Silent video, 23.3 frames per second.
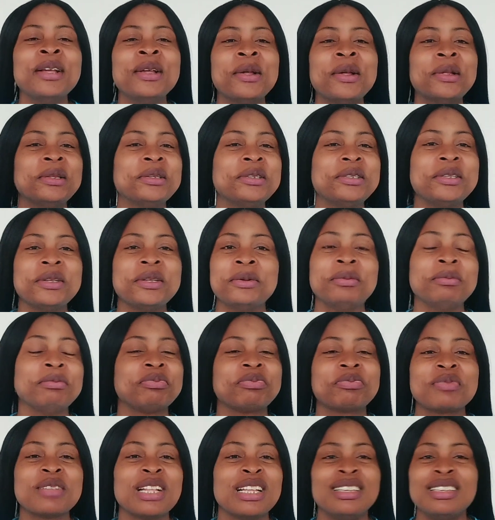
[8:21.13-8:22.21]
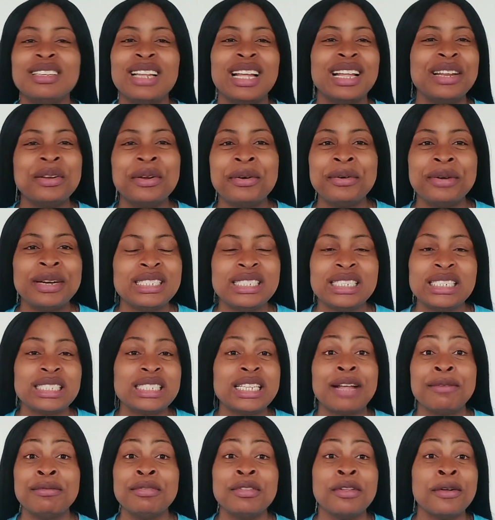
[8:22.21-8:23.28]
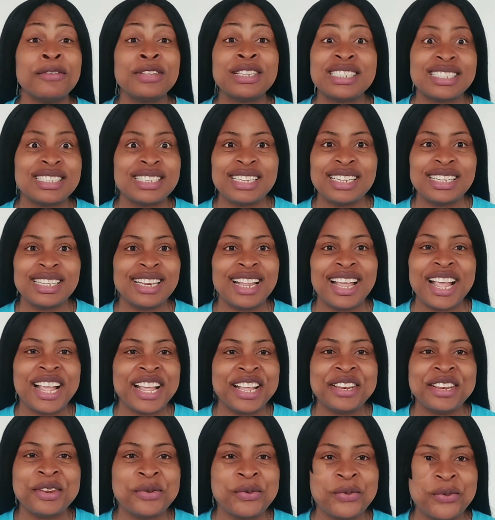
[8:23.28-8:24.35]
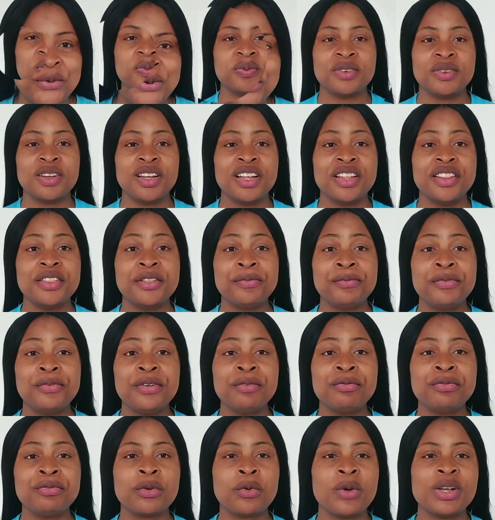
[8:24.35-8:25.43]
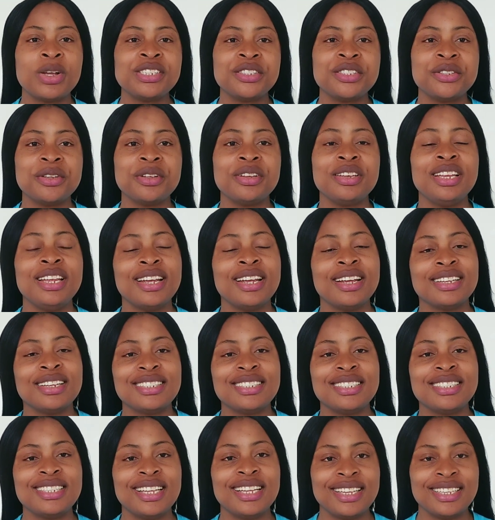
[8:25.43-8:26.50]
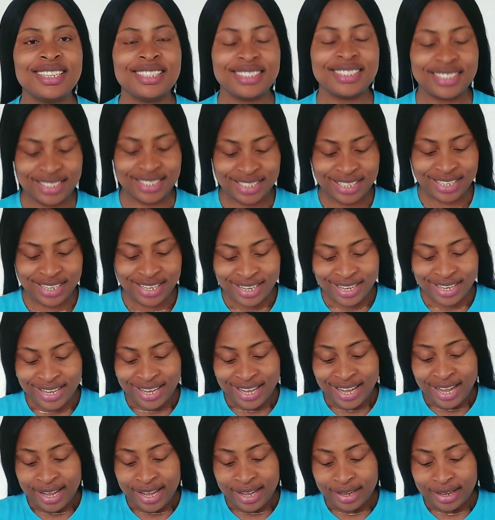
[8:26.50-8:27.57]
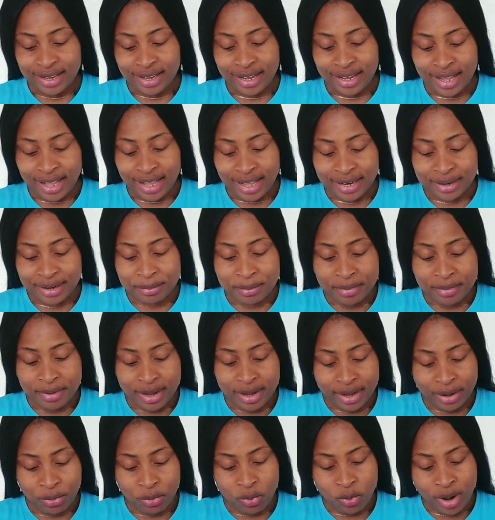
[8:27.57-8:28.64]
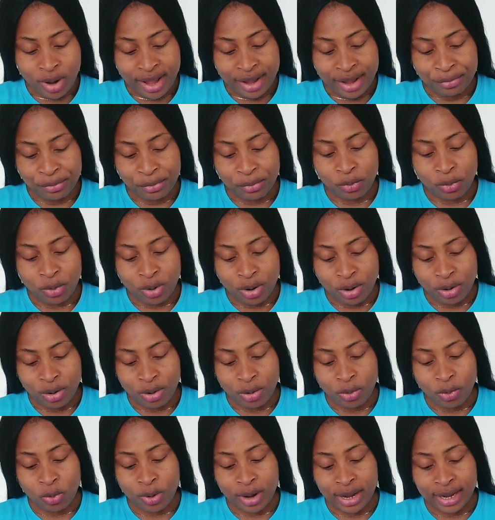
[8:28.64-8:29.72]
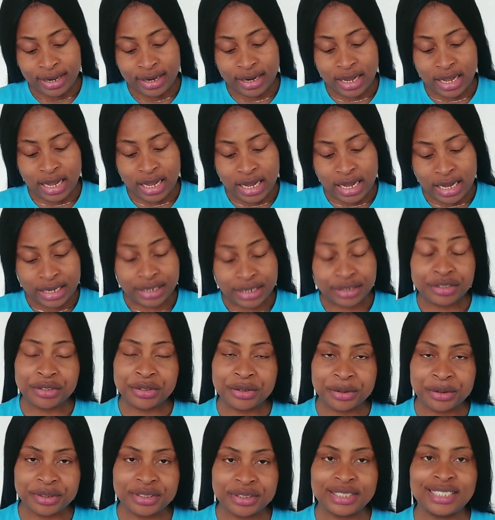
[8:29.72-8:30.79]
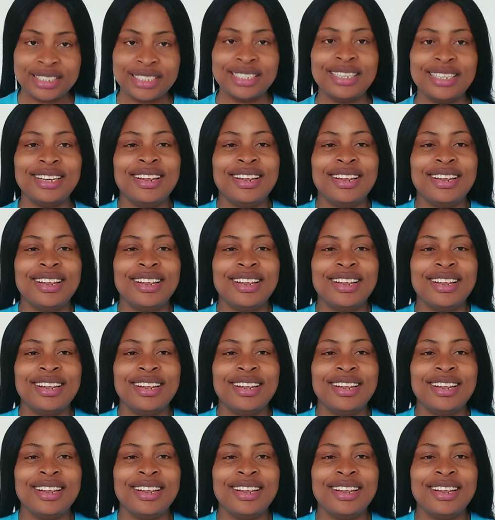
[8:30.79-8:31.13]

So they are not racist. I've not seen anyone. The fifth question here says, can my wife work while I study?